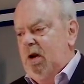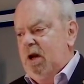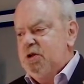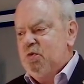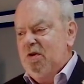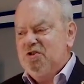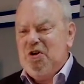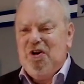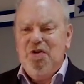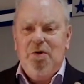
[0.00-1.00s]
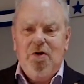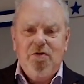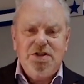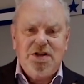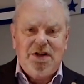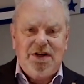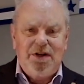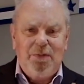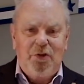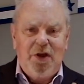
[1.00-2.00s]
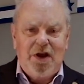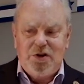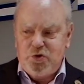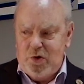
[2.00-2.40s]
Okay, so we're going to talk about that as